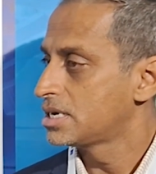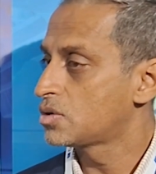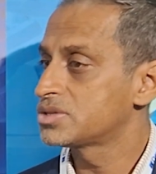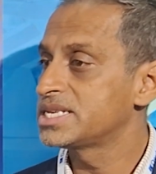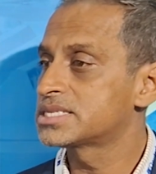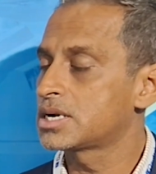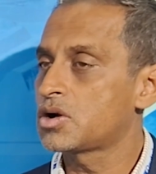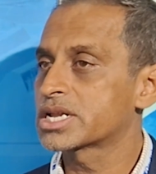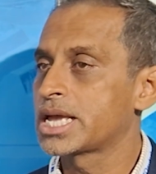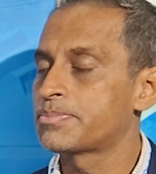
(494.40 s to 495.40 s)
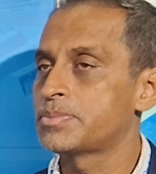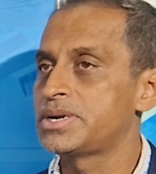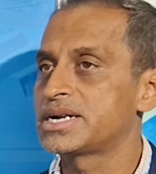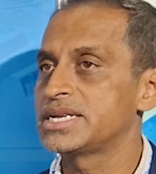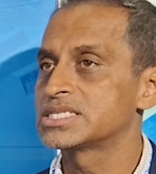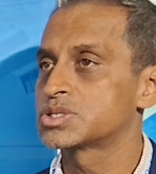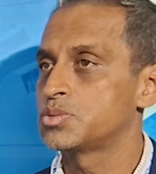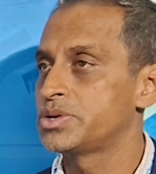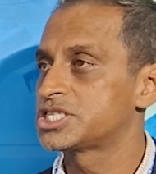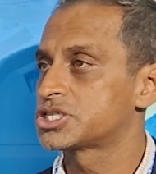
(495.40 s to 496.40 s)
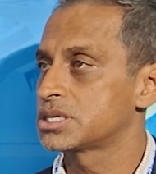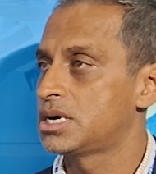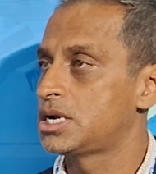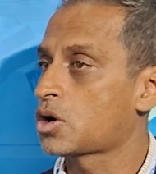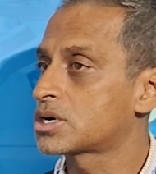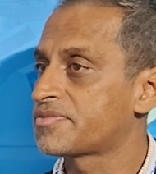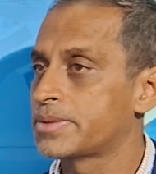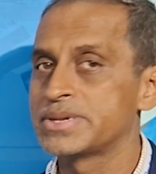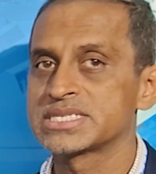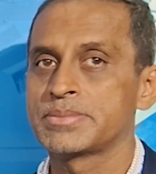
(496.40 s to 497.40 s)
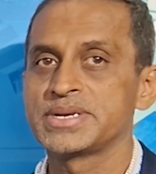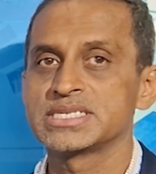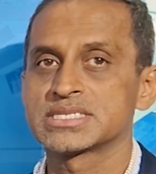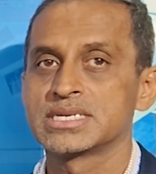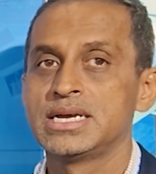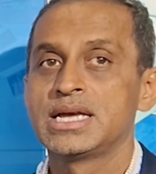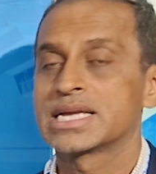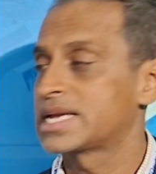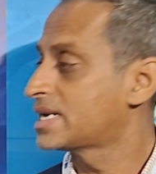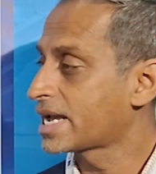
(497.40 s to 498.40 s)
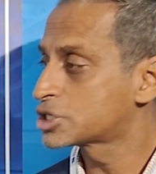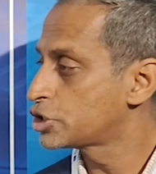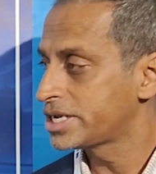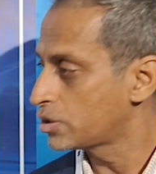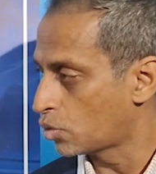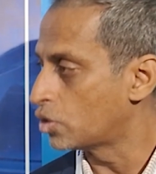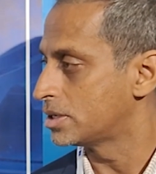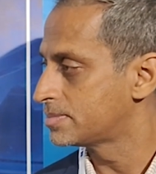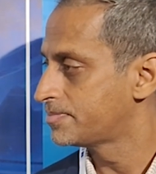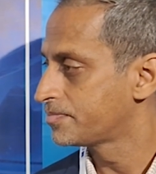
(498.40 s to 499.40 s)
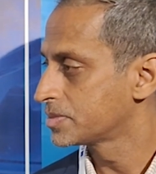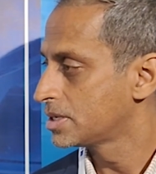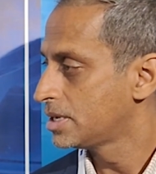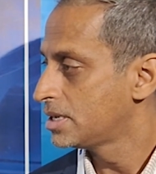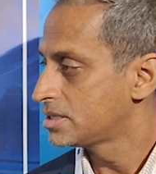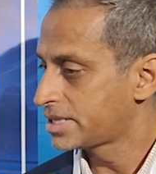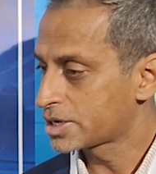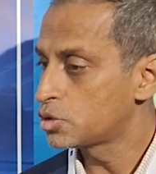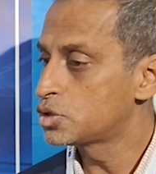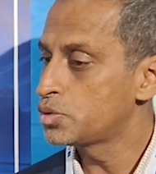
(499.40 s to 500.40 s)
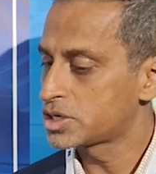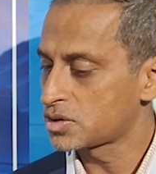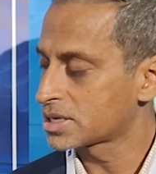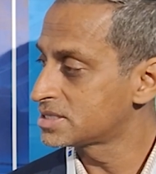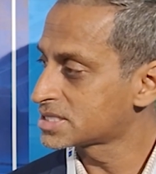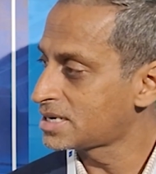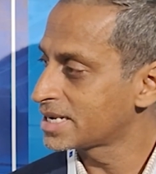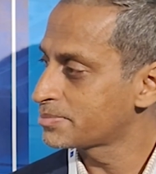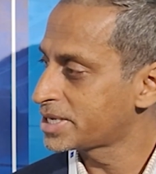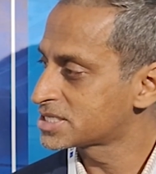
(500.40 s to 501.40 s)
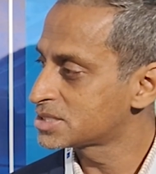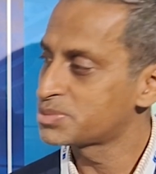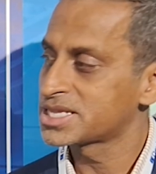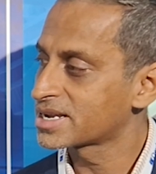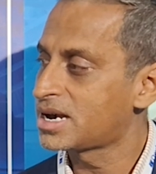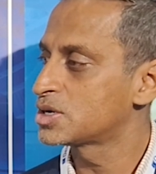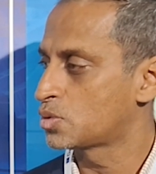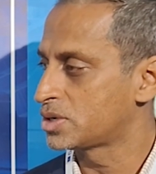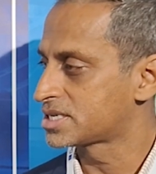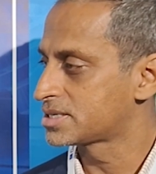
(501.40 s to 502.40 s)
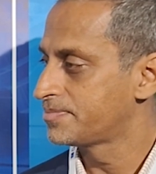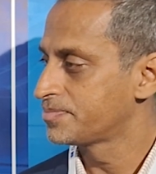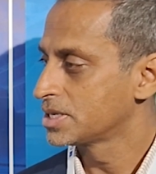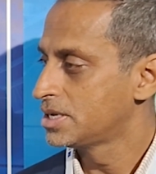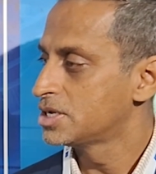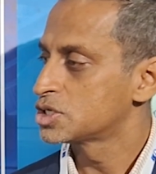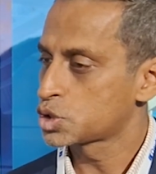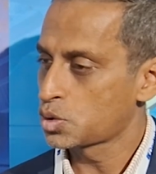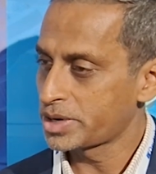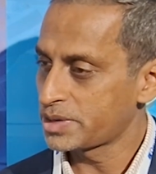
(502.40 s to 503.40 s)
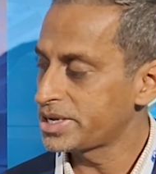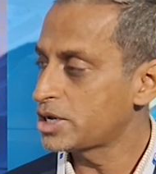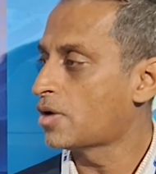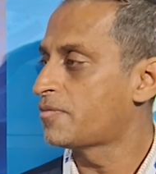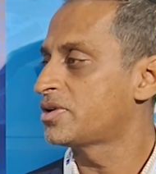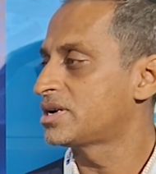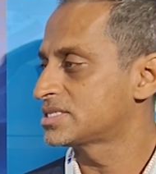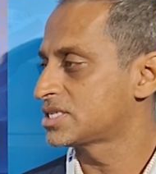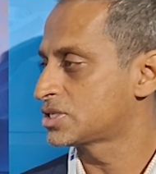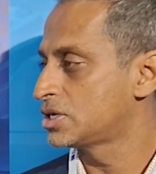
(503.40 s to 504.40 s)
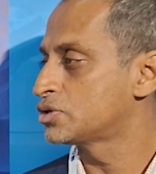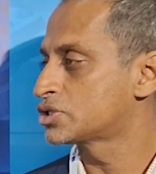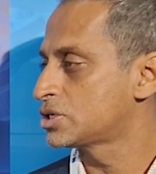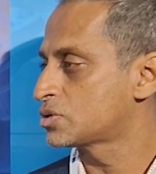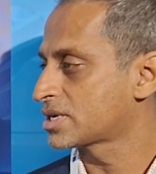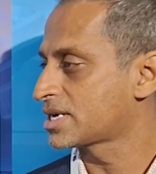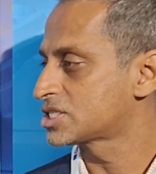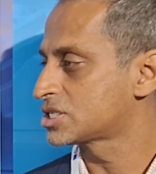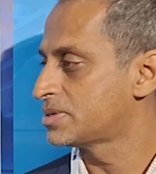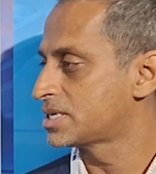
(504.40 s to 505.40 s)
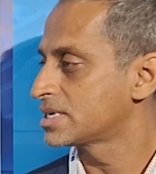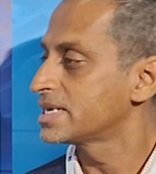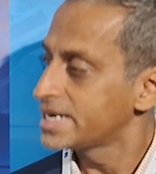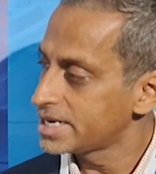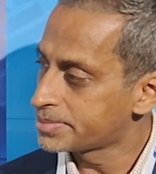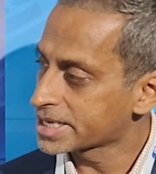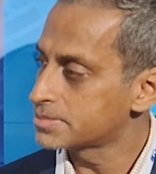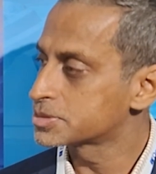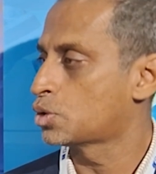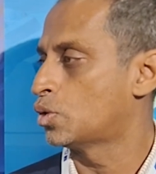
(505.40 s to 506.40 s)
Now, these are not capabilities which a lot of MSMEs can actually own. They could do it on a consulting basis, but they can't own it. So when we offer it as a solution to the customer, it becomes a